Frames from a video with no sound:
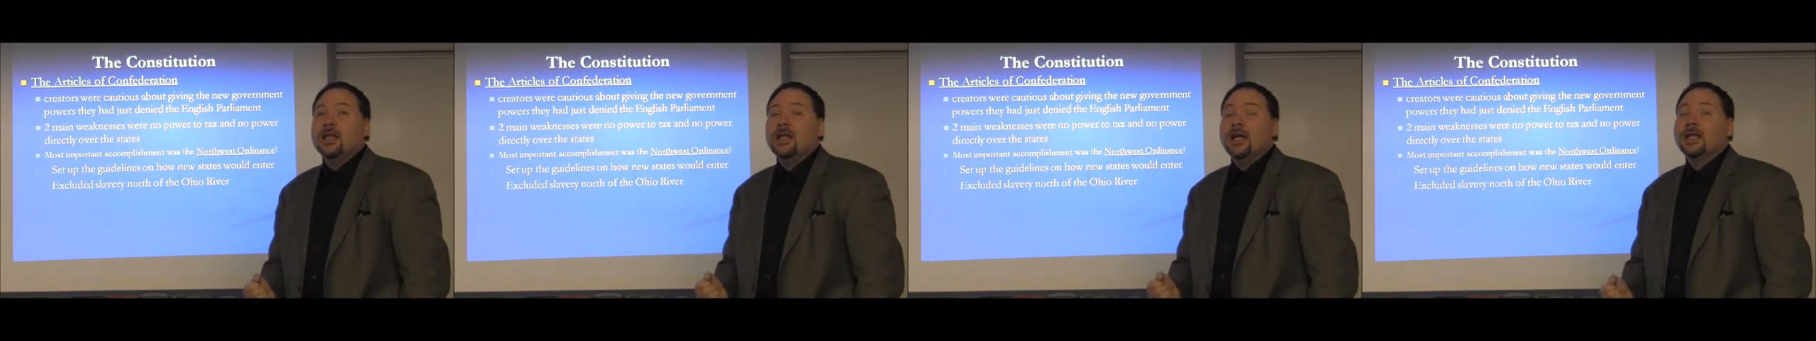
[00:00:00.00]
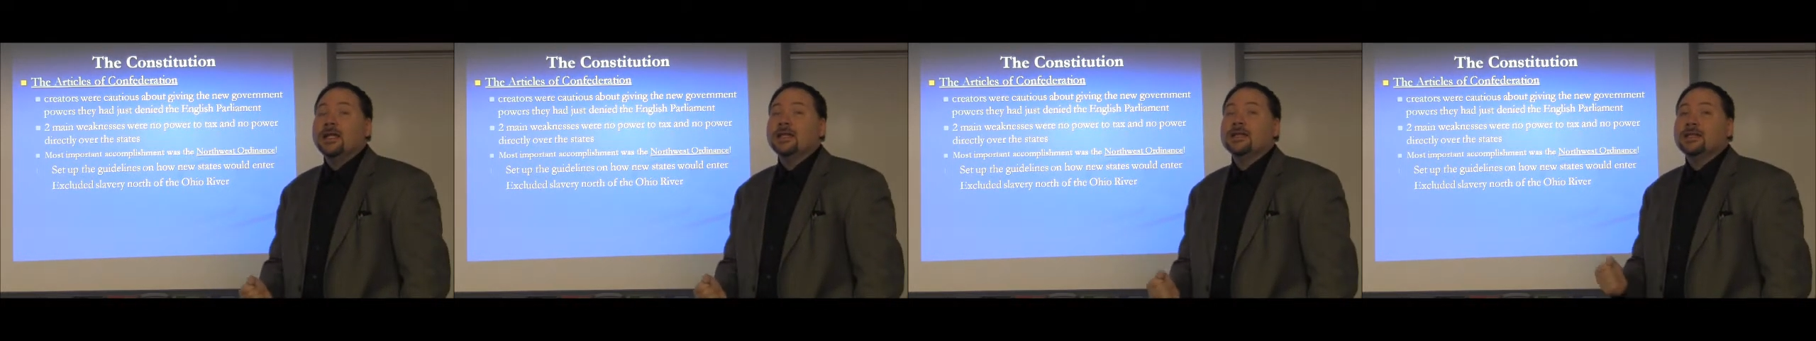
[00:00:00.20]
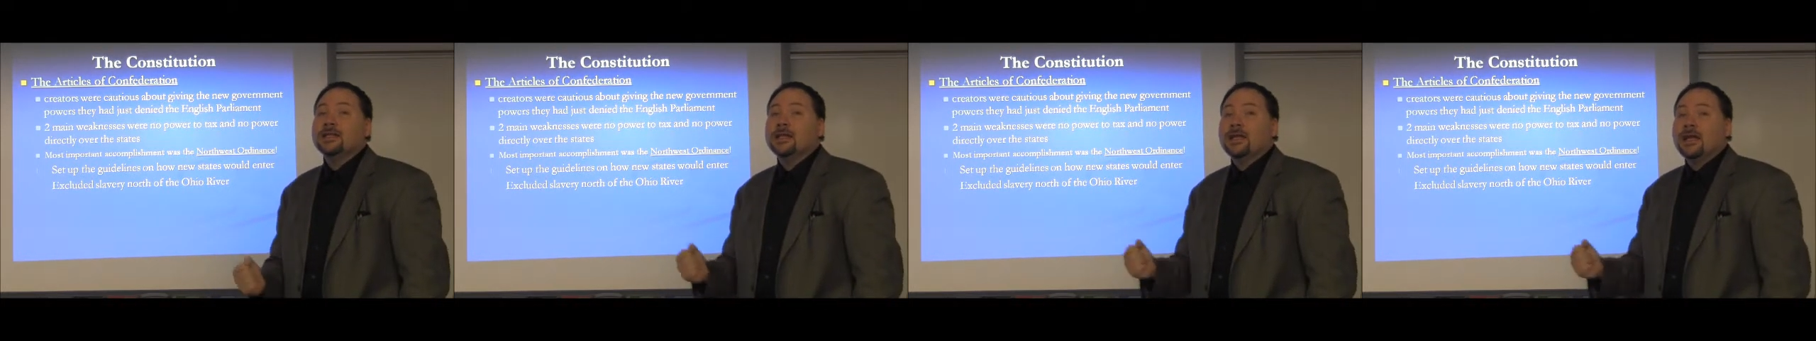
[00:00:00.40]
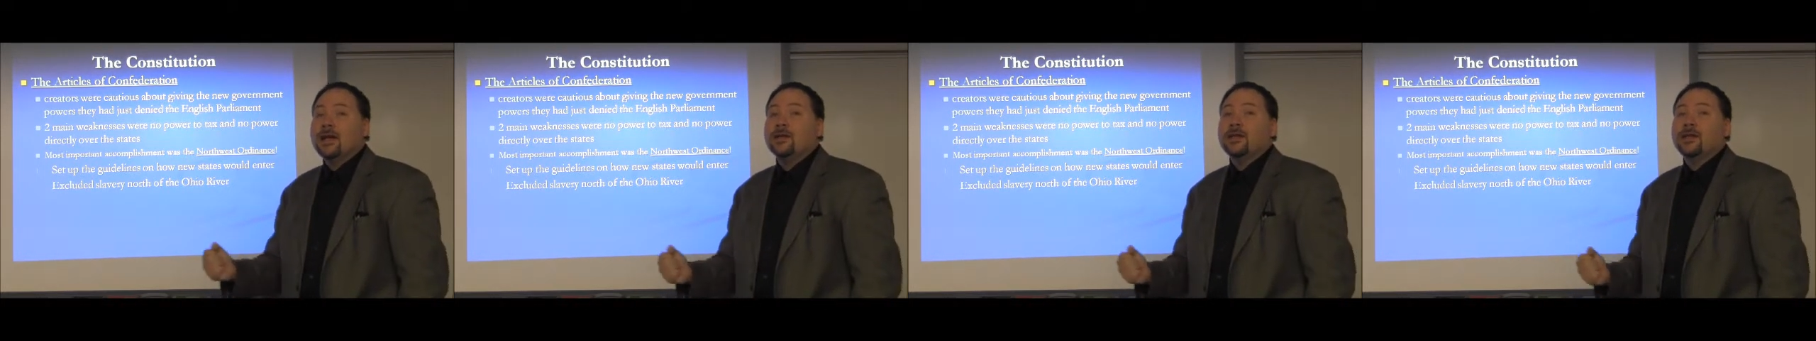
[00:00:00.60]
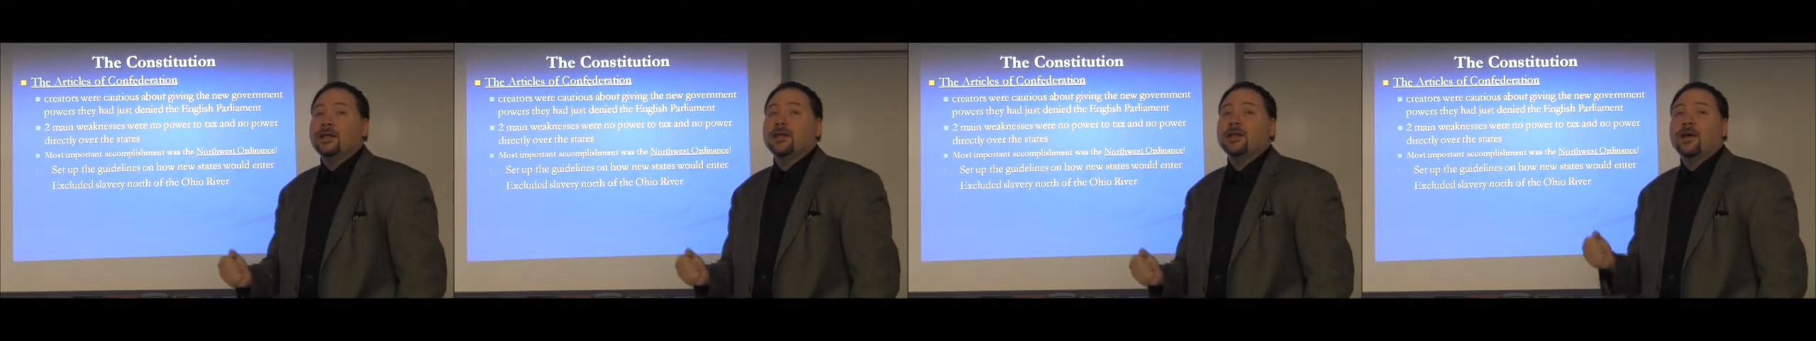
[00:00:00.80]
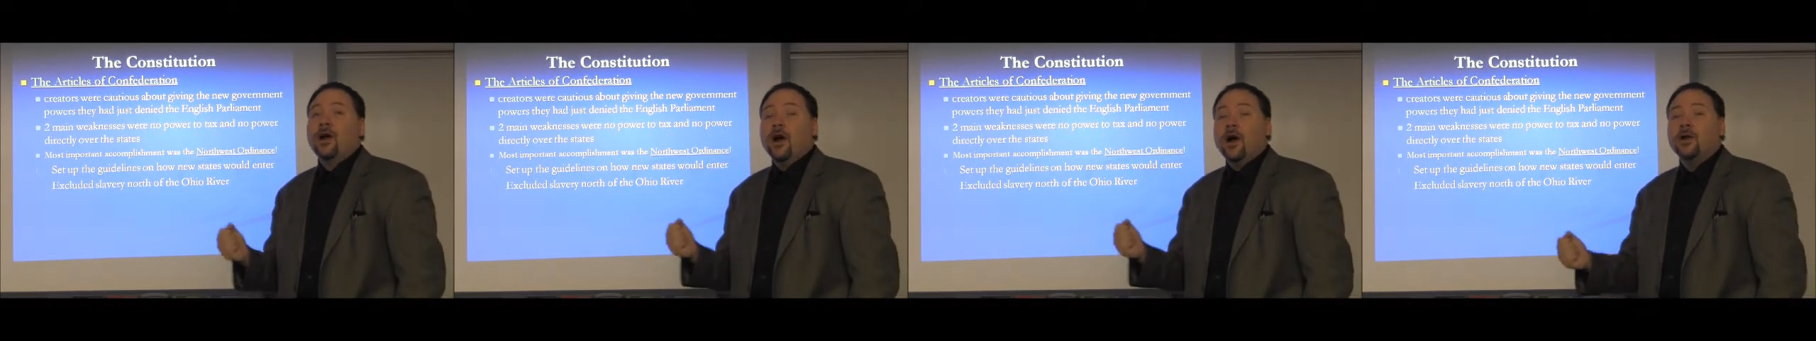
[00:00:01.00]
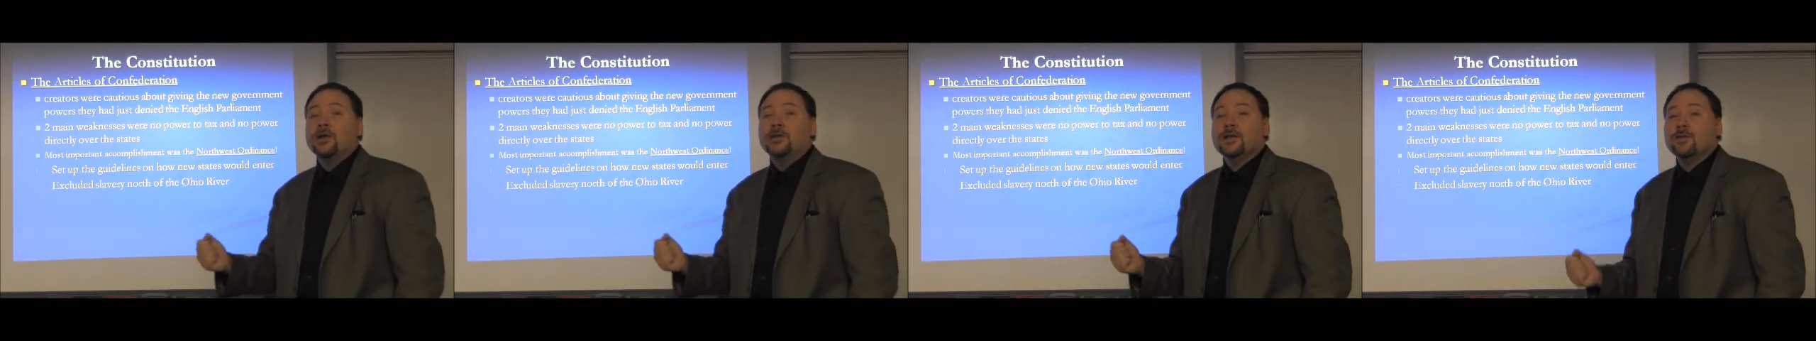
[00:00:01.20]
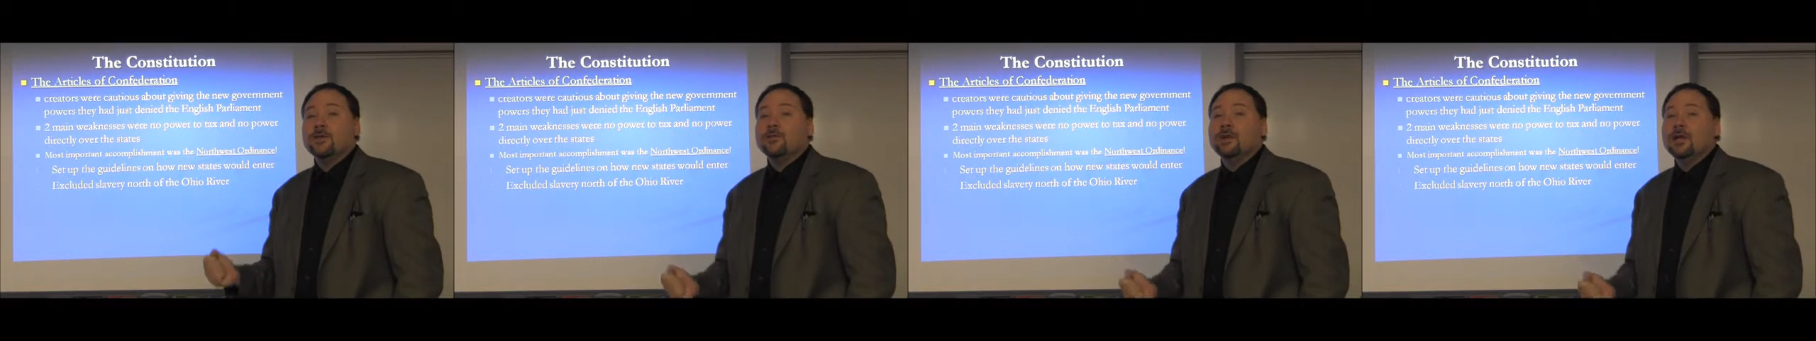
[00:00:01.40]
that it's there, that there are
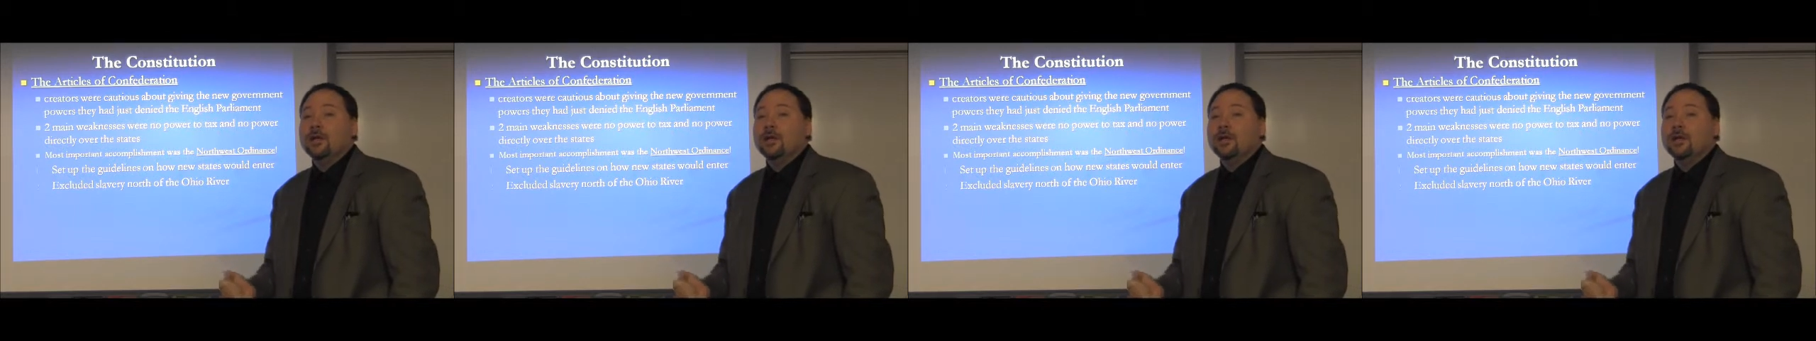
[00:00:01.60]
some